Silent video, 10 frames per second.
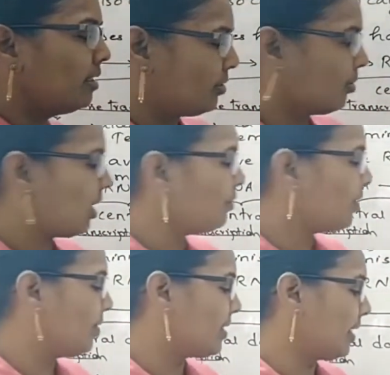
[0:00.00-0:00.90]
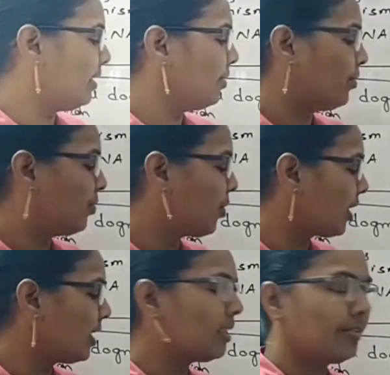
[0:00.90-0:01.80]
So now we will see
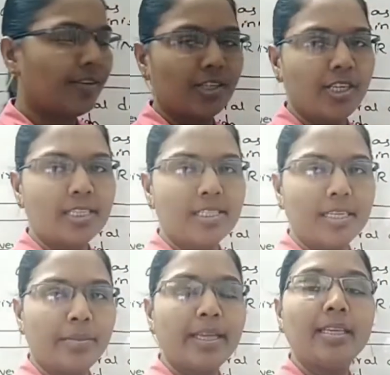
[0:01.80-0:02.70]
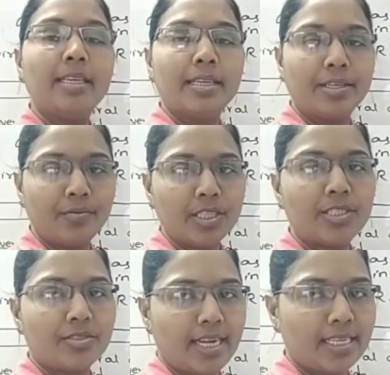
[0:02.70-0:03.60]
what are the functions done by
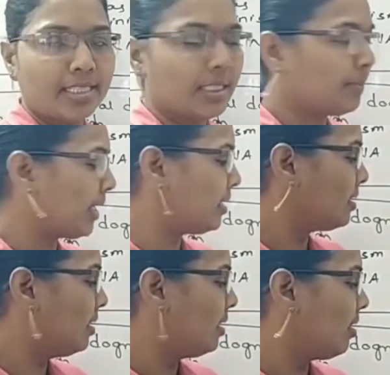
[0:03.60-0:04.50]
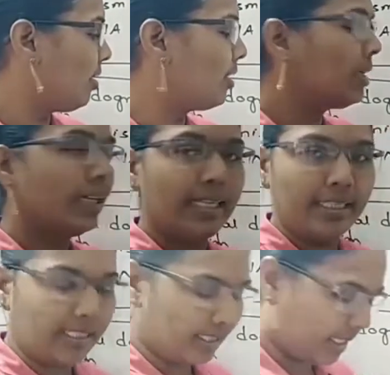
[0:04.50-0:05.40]
reverse transcriptase or
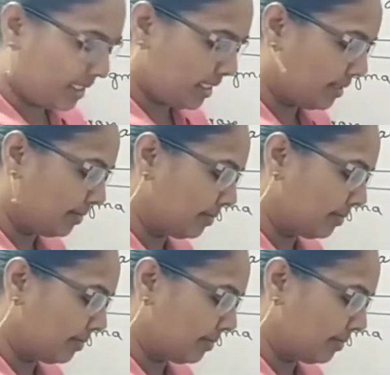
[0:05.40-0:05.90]
integrase.